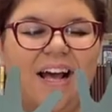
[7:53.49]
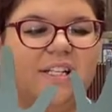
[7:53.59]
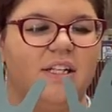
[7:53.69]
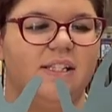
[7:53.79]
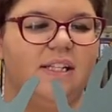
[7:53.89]

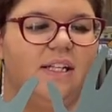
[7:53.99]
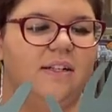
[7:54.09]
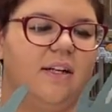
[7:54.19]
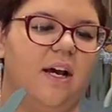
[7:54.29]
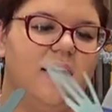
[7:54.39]
As you can see,
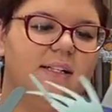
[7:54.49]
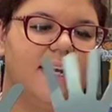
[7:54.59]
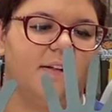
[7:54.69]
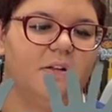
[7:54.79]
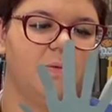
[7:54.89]
they're not
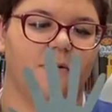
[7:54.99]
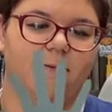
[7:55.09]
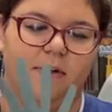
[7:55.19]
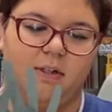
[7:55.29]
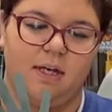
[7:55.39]
exactly
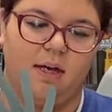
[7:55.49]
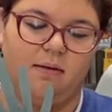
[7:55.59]
perfect.